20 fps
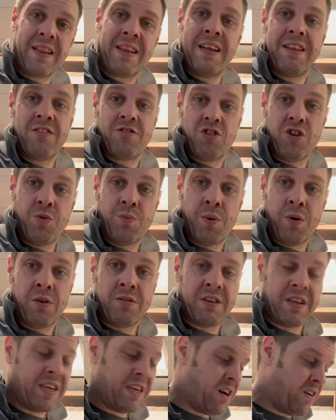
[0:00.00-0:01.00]
They're the 2
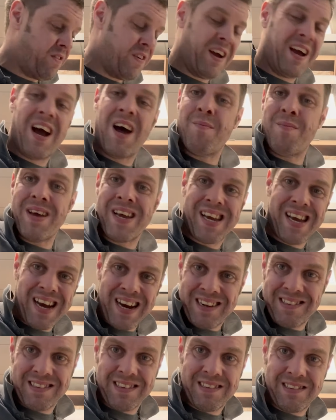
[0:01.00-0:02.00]
points I need off it, and my
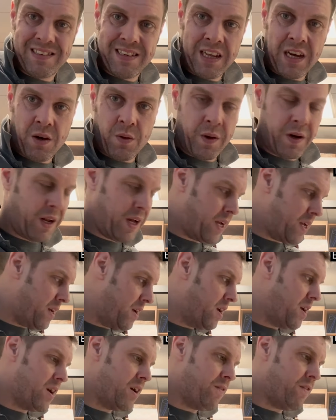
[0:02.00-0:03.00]
accountant can see that quickly
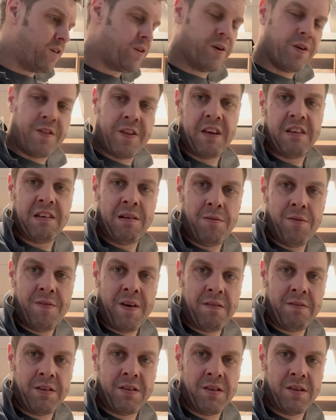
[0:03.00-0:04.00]
for doing things like my
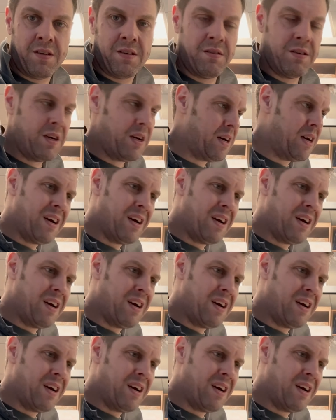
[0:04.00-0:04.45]
VAT return.